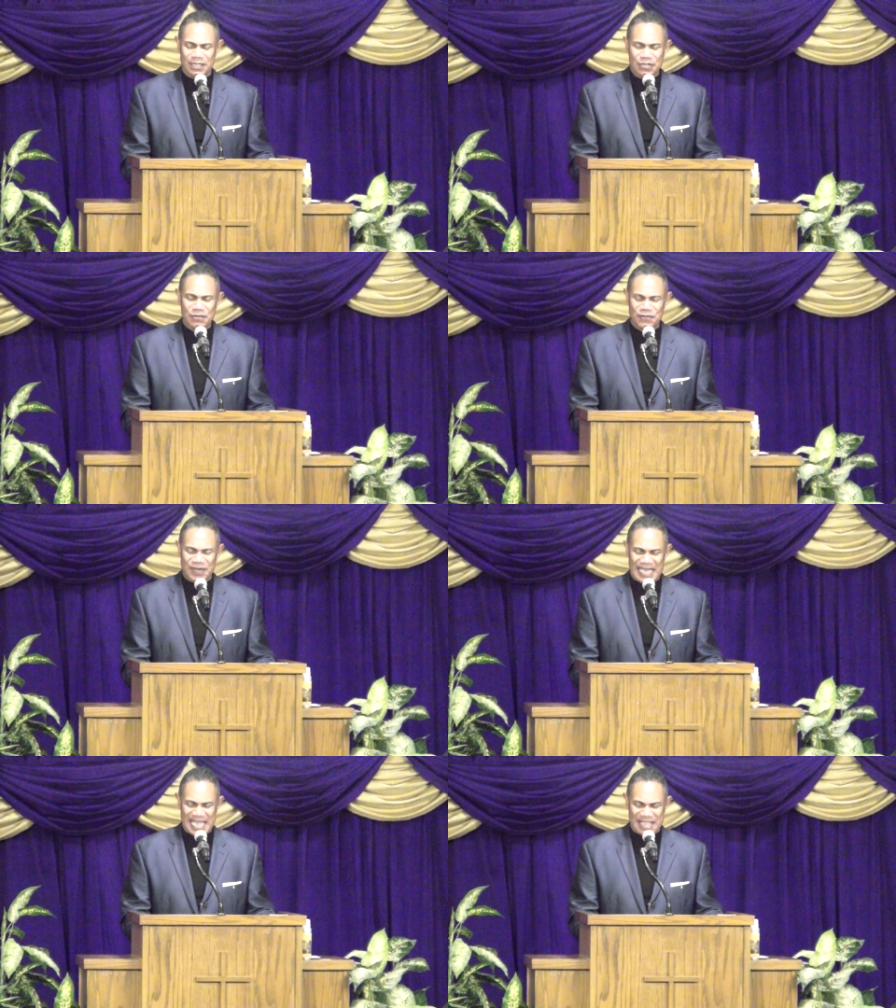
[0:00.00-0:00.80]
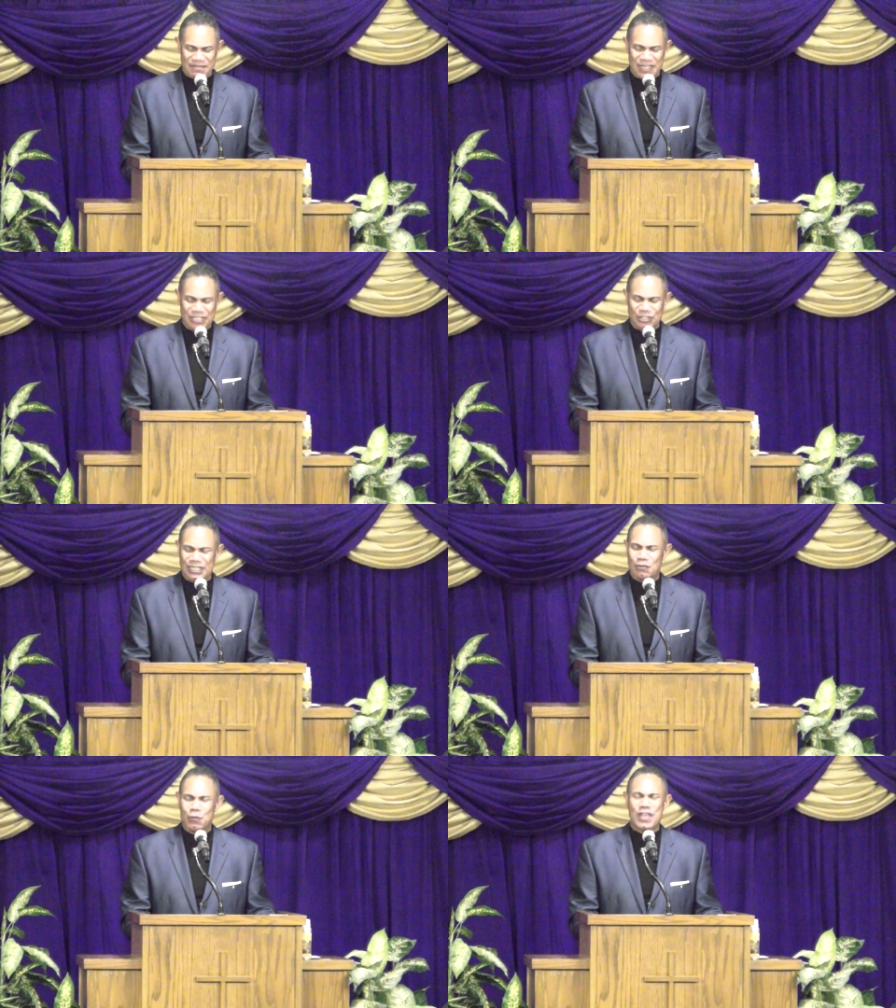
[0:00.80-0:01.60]
you forgave us.
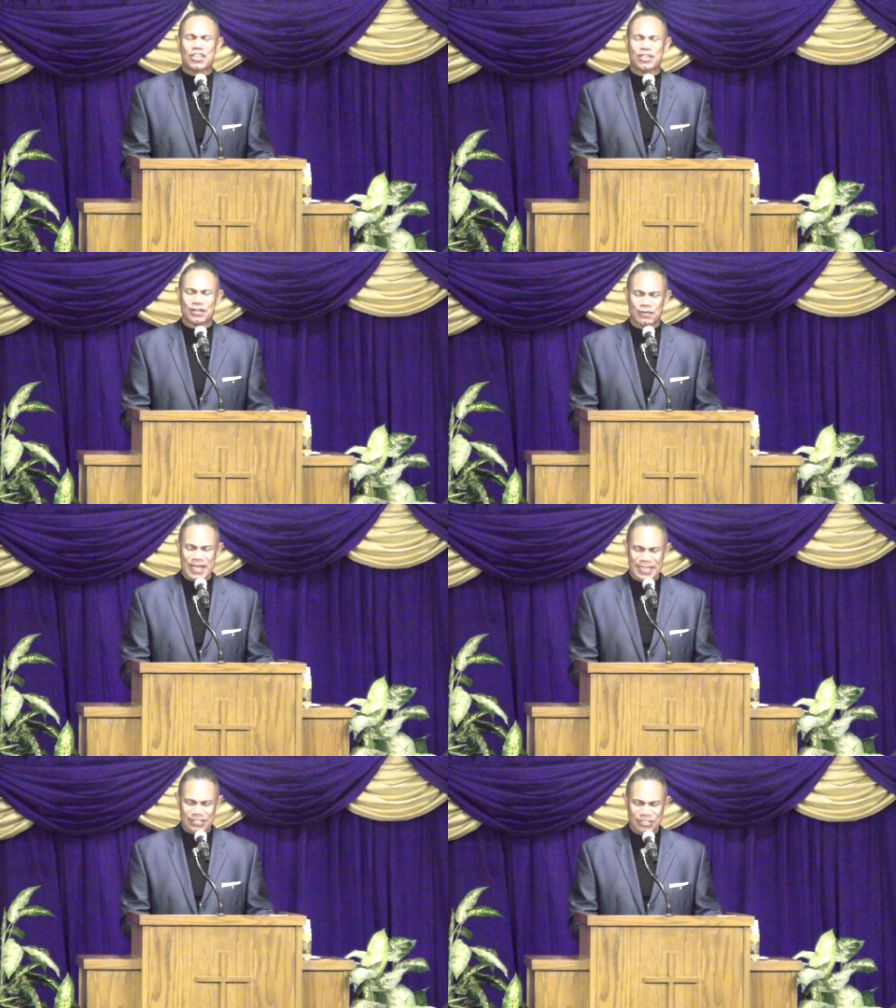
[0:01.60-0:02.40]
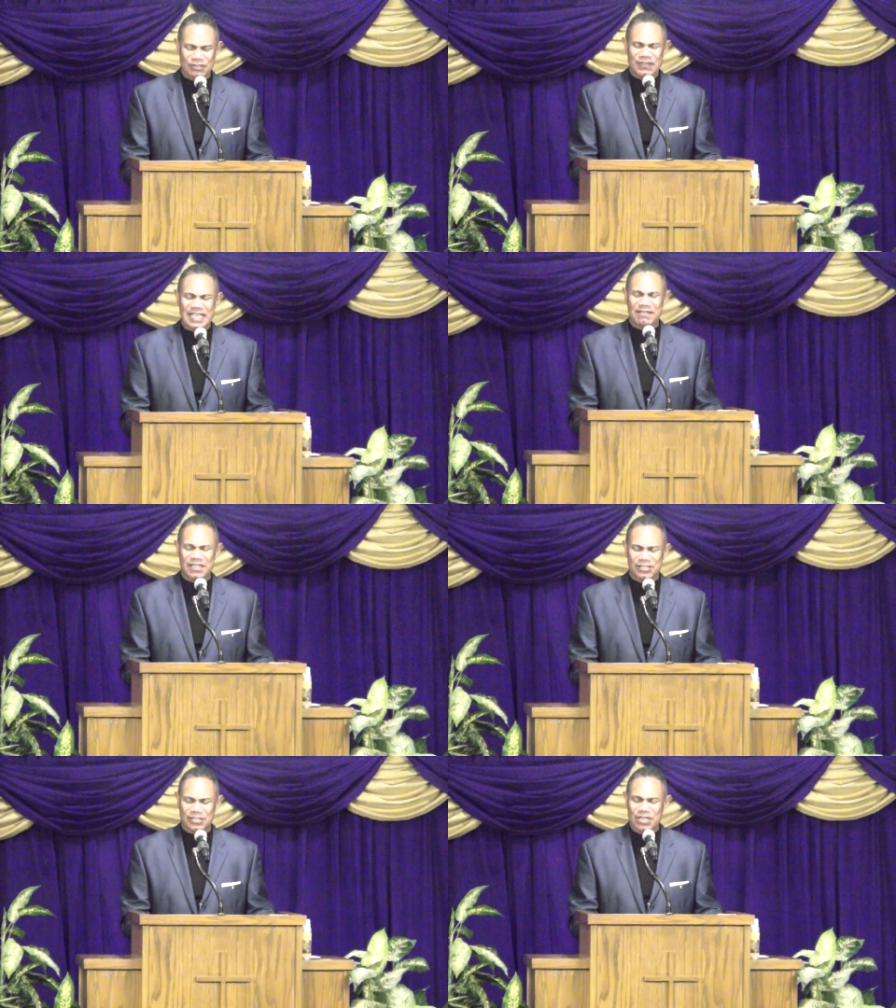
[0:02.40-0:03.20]
And with your grace, you've
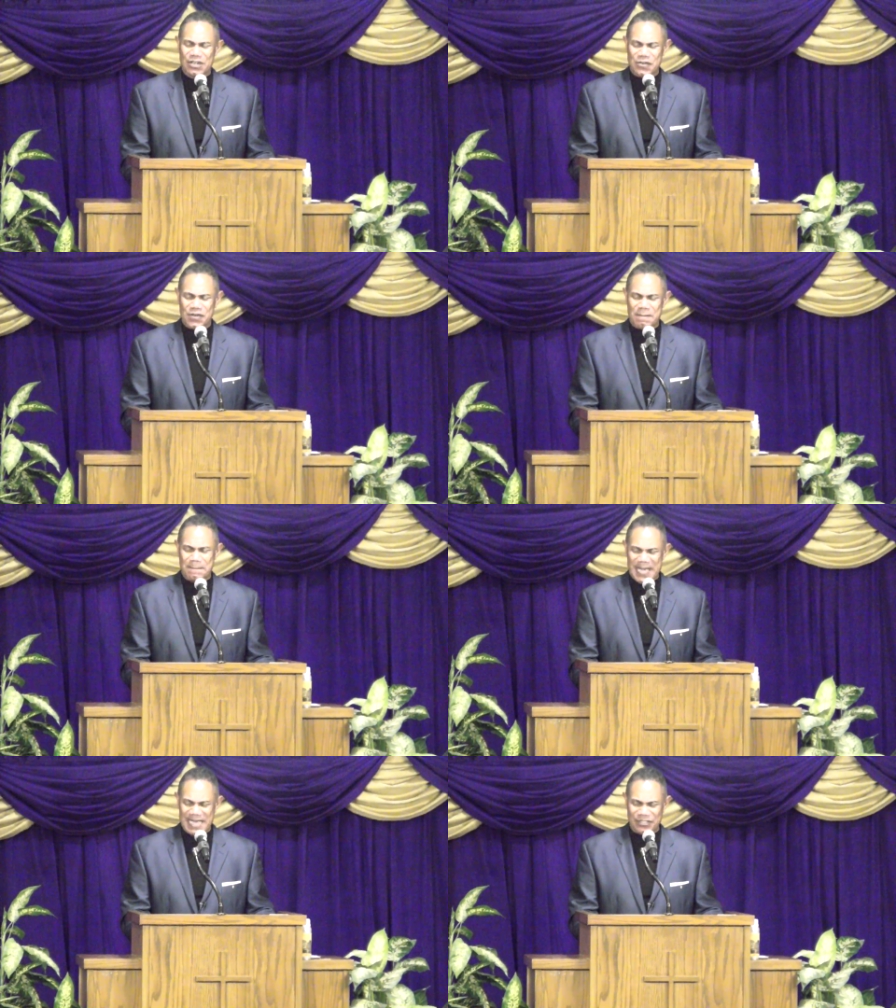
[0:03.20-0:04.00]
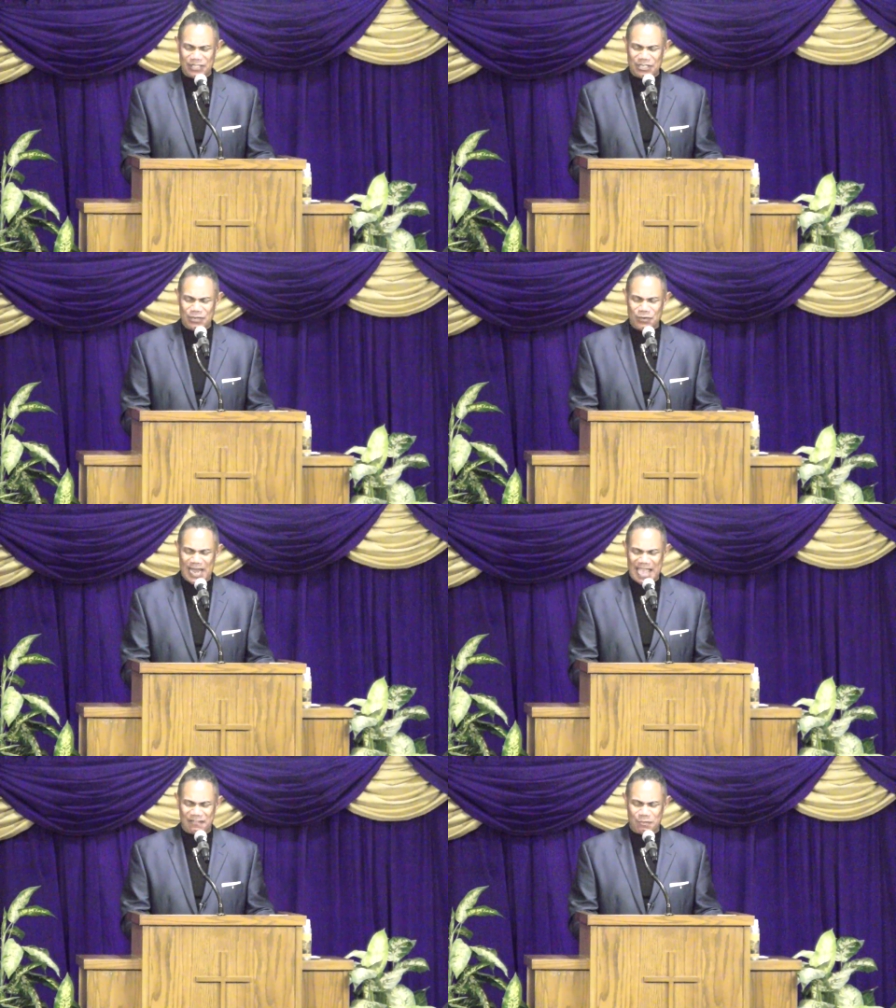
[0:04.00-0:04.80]
given us your amazing new
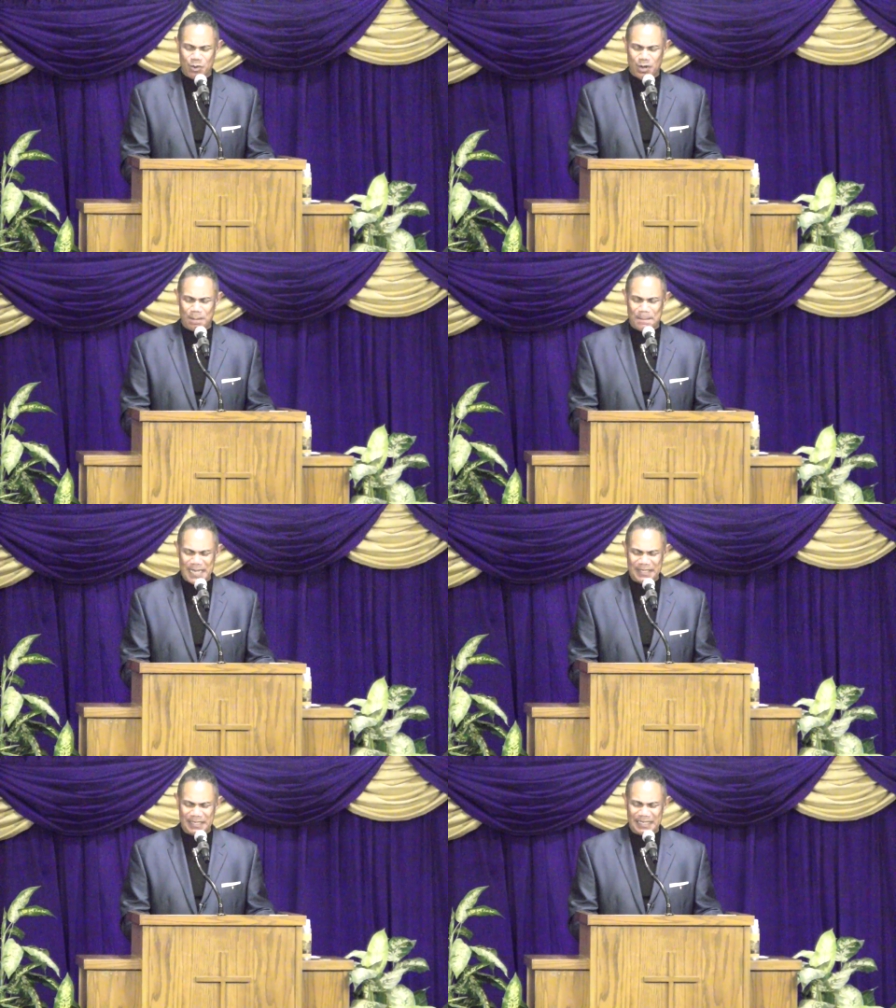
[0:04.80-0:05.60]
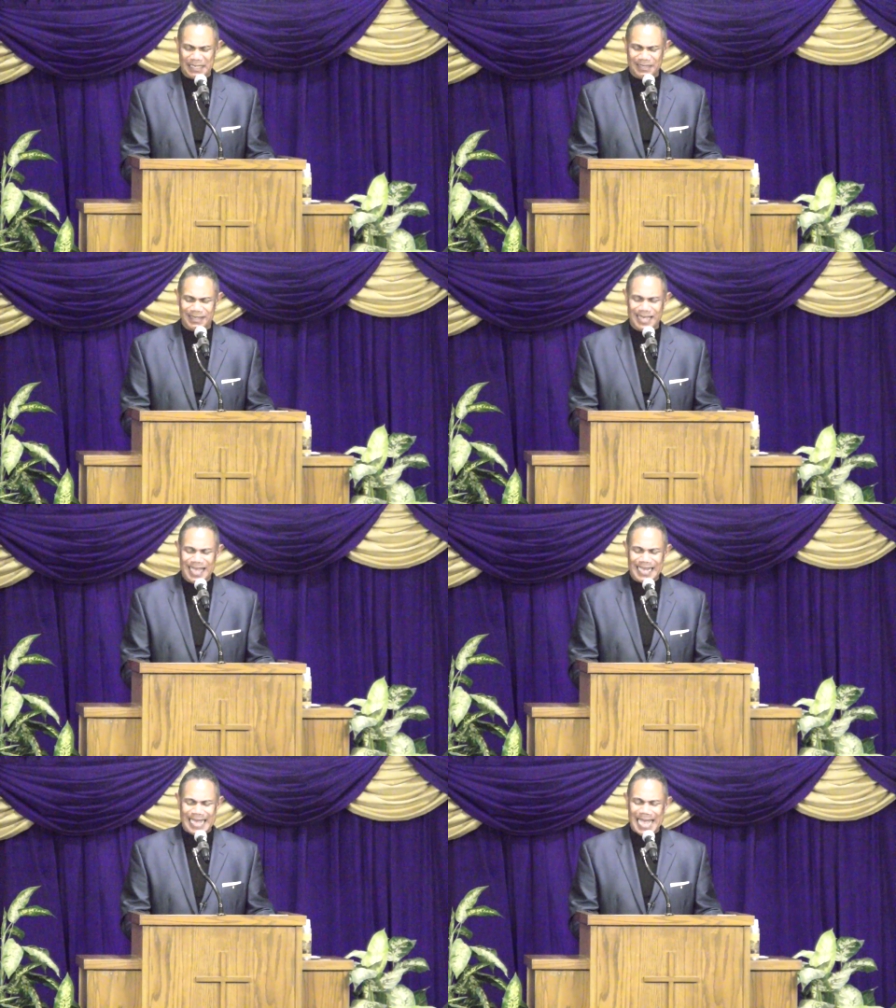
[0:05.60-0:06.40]
life more abundantly.
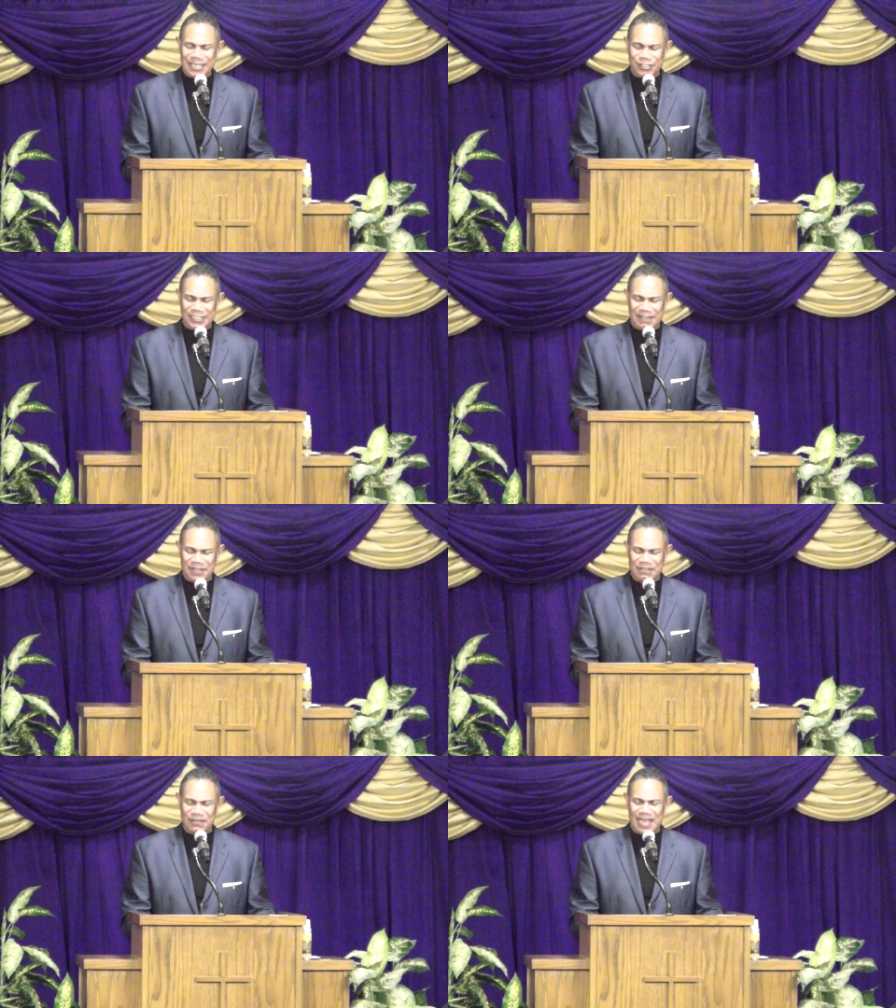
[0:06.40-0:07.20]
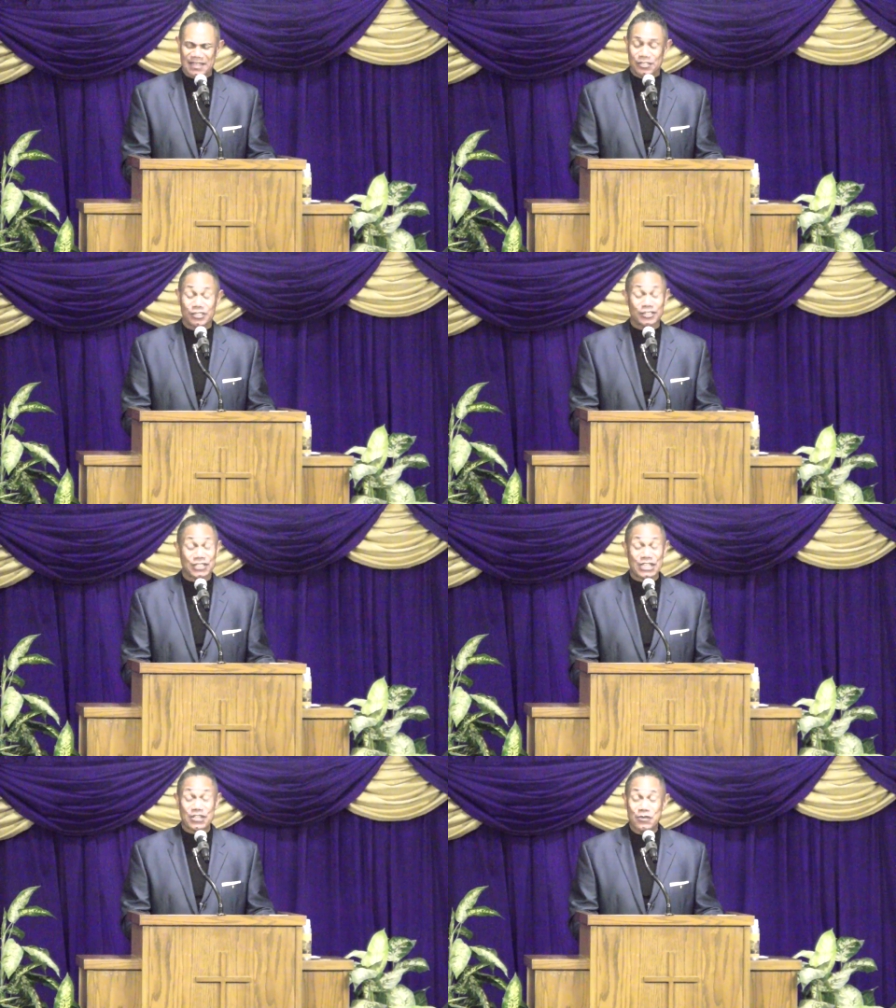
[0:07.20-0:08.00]
Guide us, Heavenly Father, to
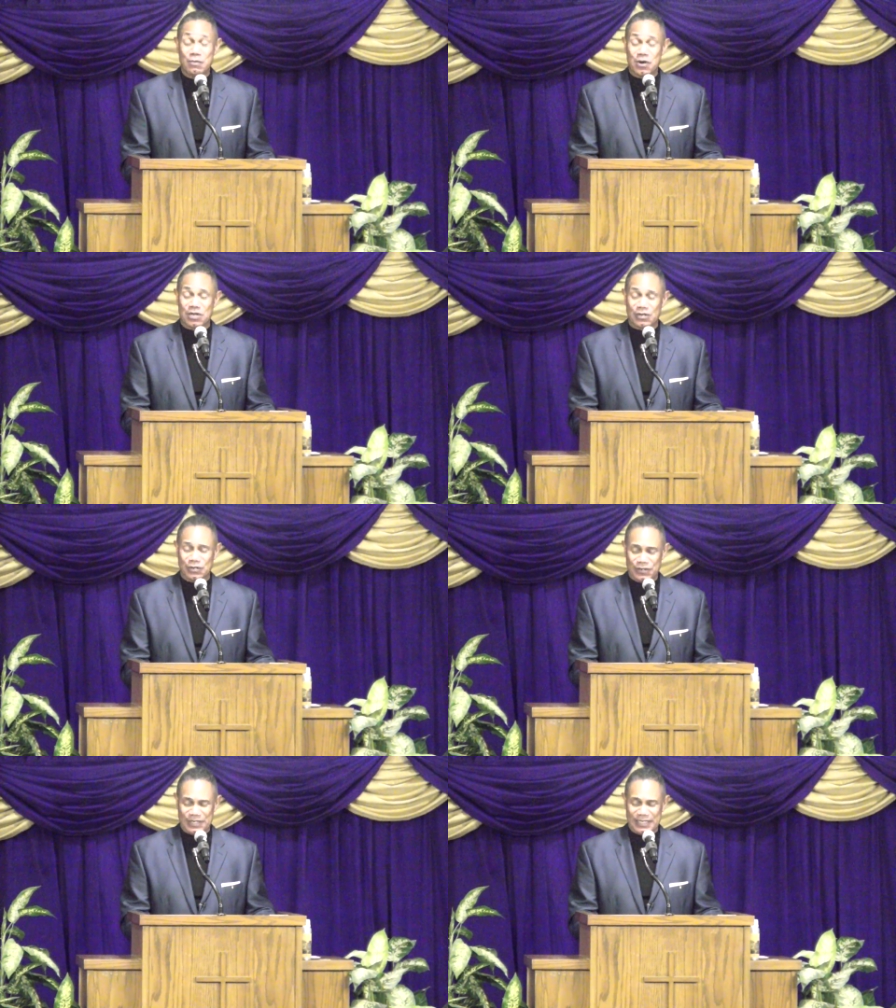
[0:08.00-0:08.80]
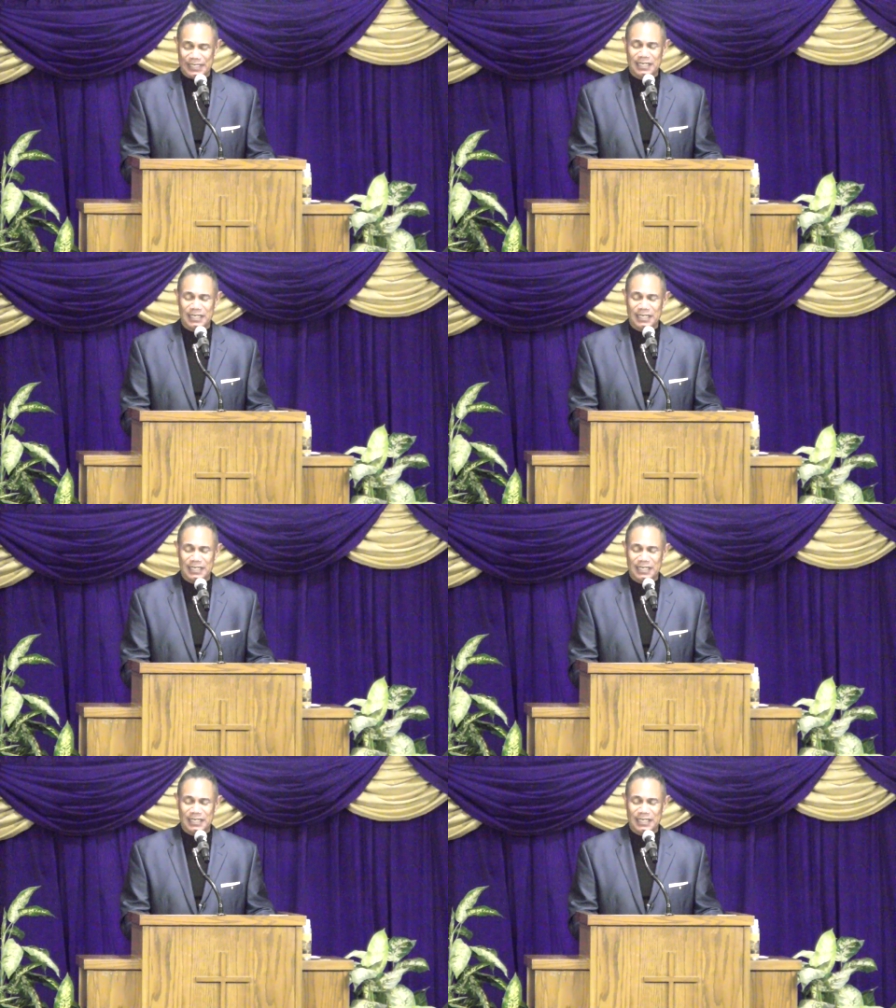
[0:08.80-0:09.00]
see you more clearly,